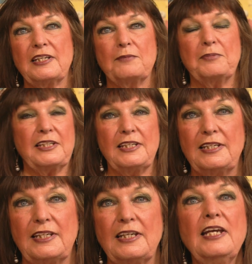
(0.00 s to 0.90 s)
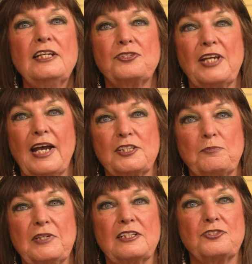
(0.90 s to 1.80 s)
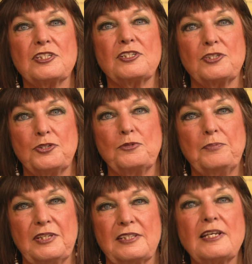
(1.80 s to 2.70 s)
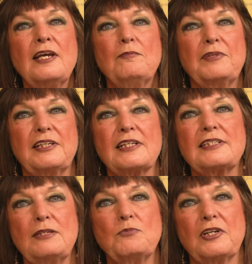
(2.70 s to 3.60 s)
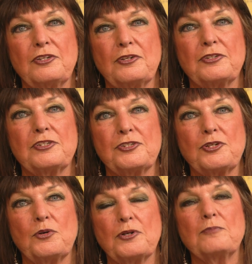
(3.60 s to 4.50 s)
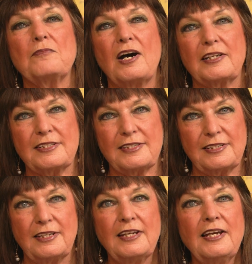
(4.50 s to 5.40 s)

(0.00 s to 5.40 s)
in a bikini. She had to be in just a two-piece because he wanted her to show her modesty.